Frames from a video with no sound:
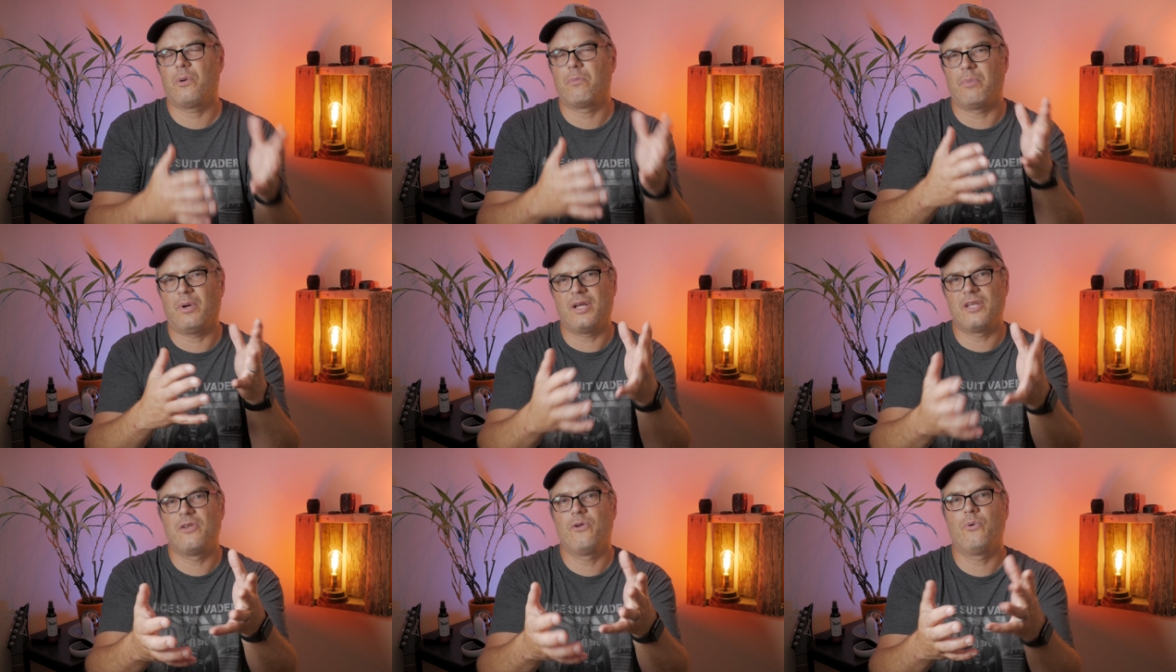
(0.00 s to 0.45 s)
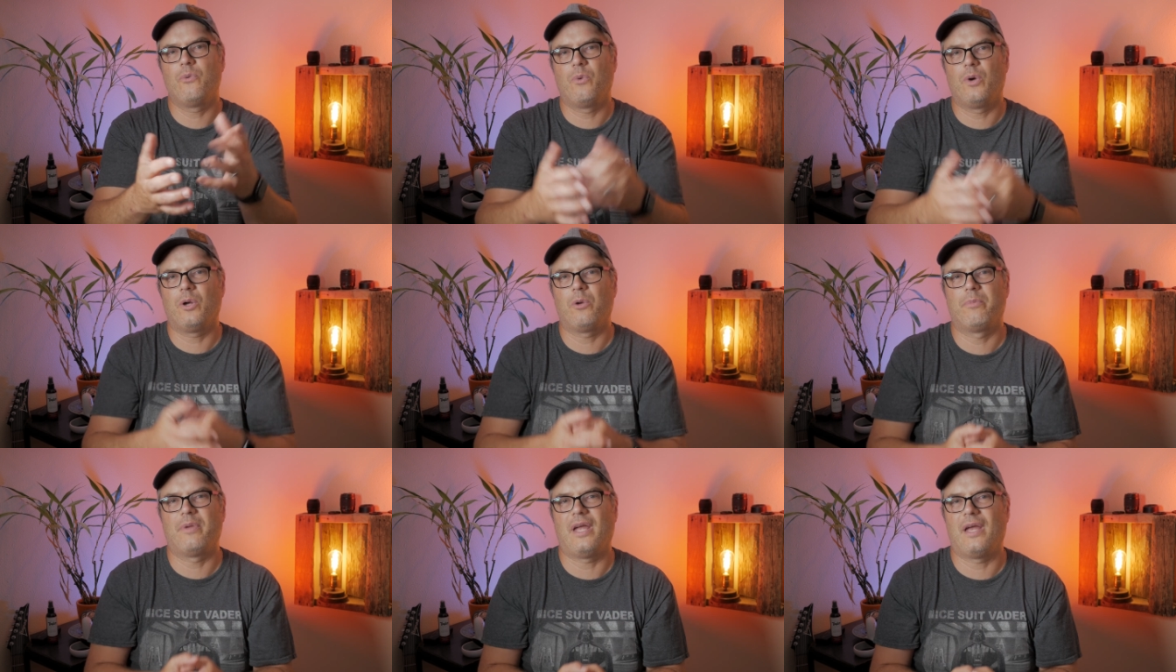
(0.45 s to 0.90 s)
but you
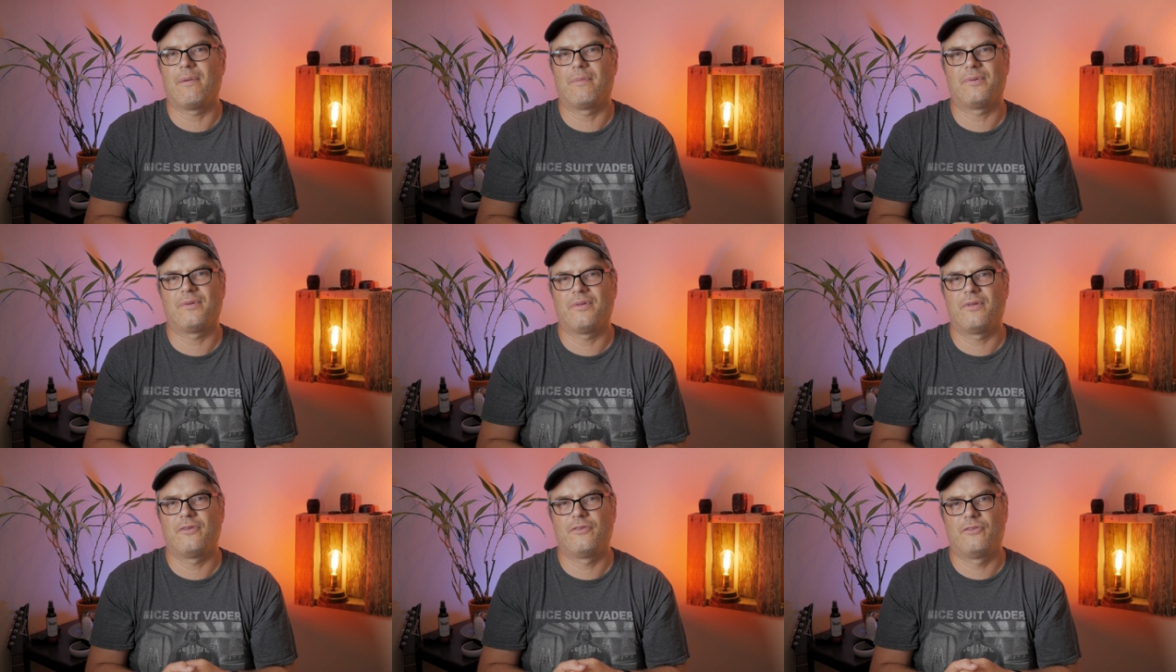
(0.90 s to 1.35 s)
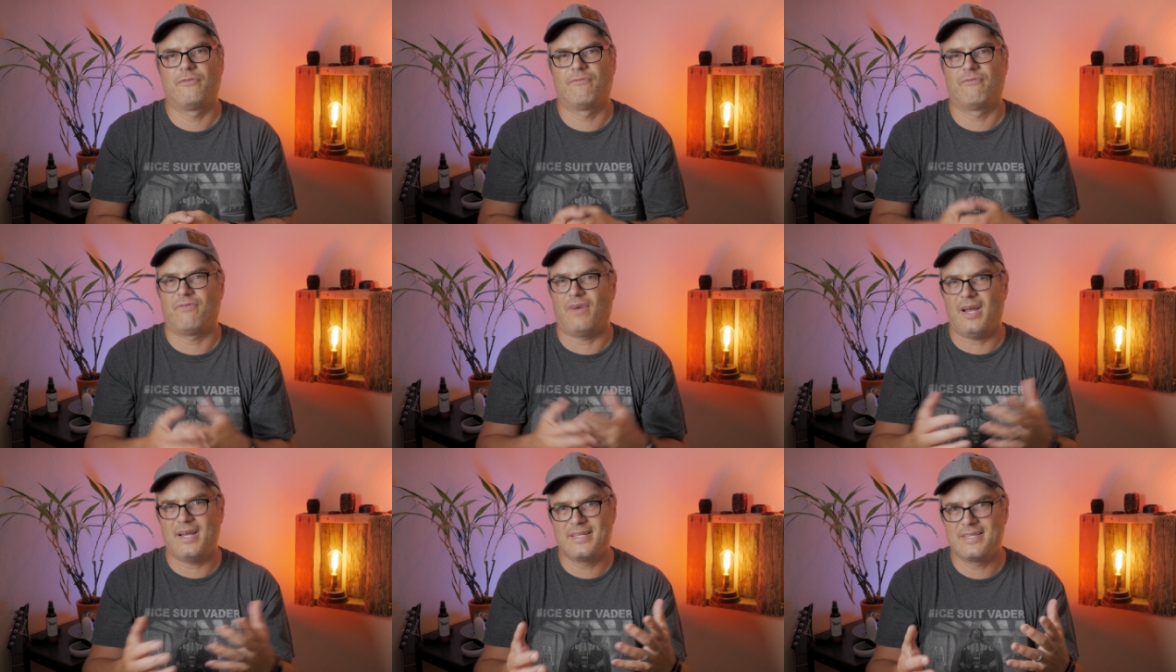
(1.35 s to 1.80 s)
will be able to
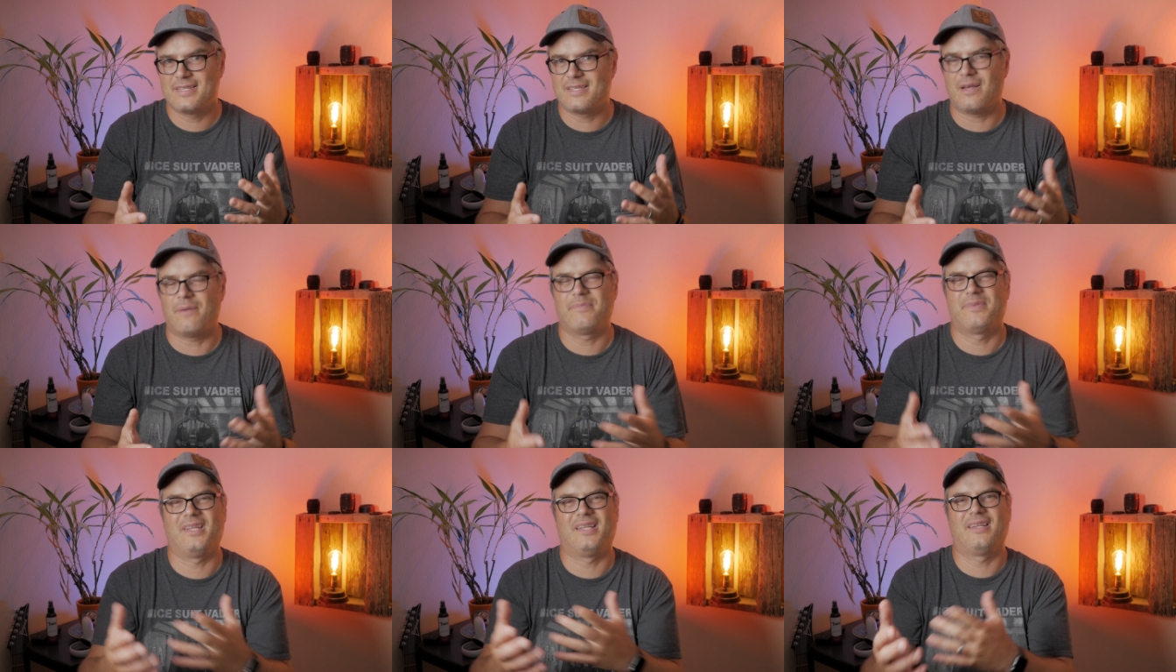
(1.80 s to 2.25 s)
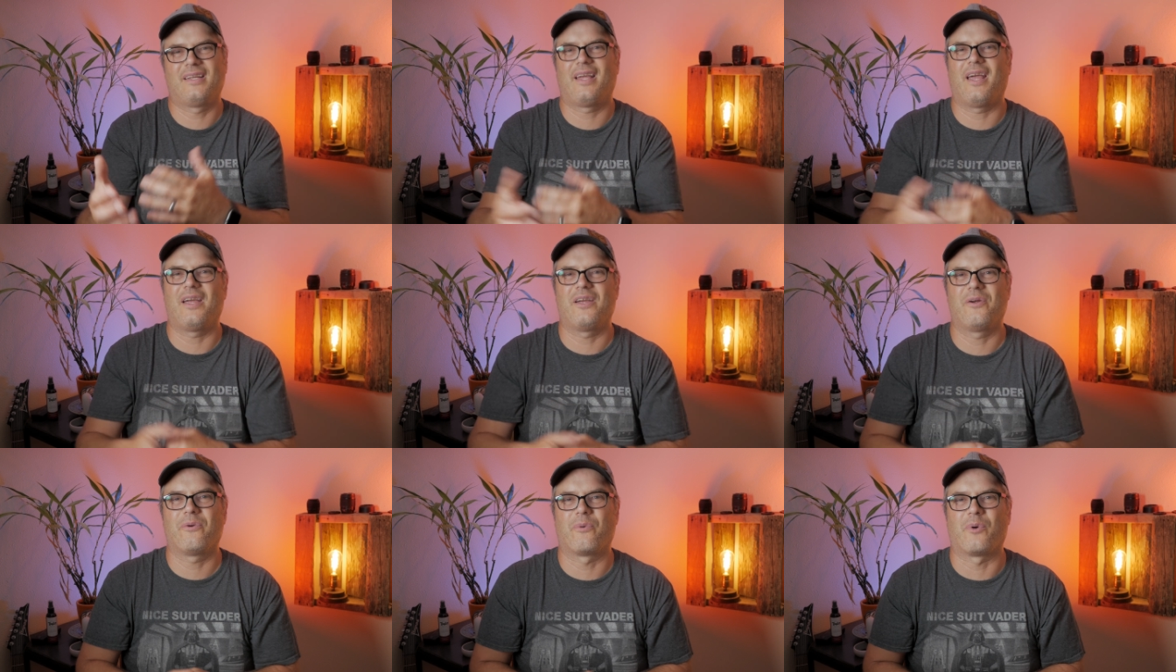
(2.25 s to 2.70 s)
find something to
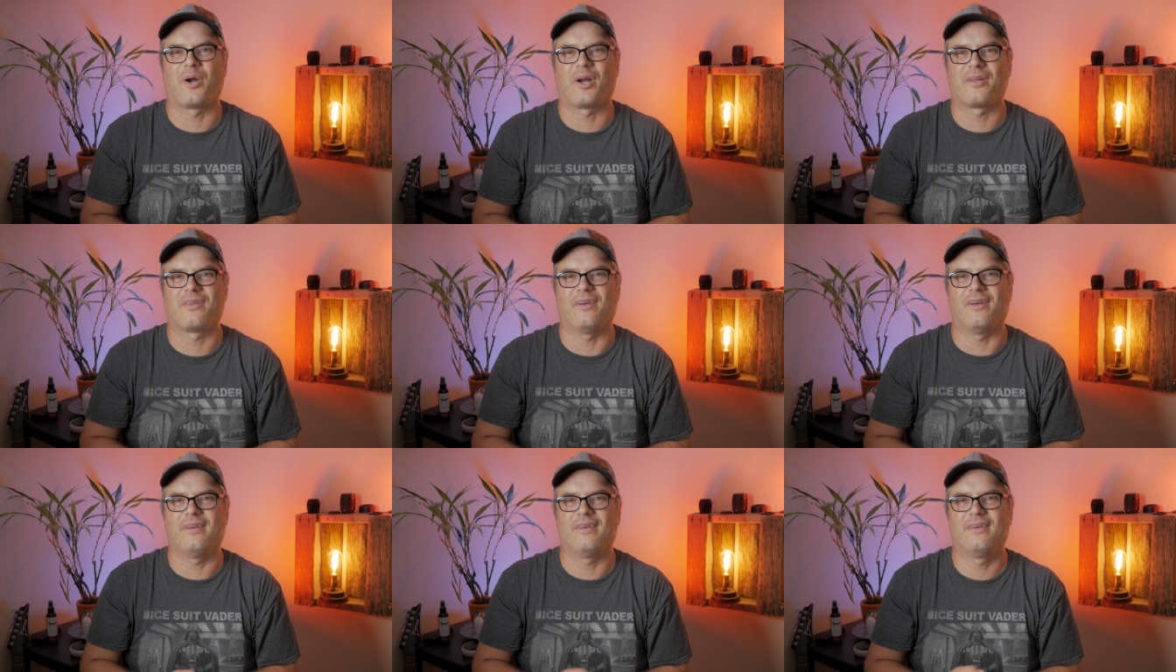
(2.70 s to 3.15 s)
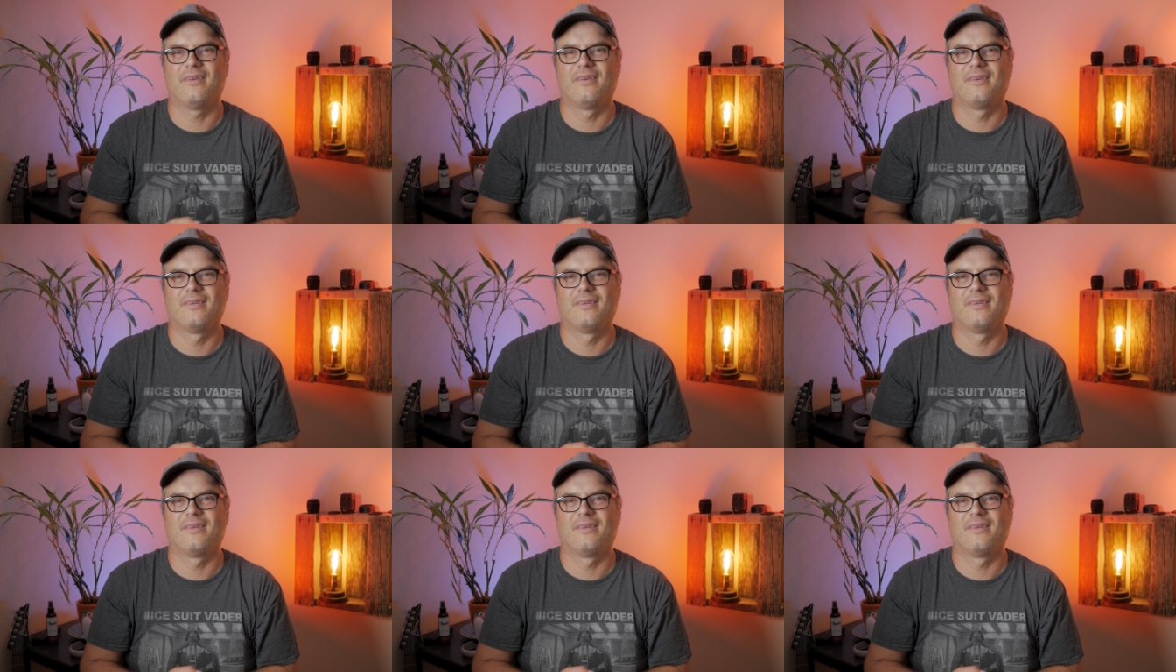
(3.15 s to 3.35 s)
get your work done.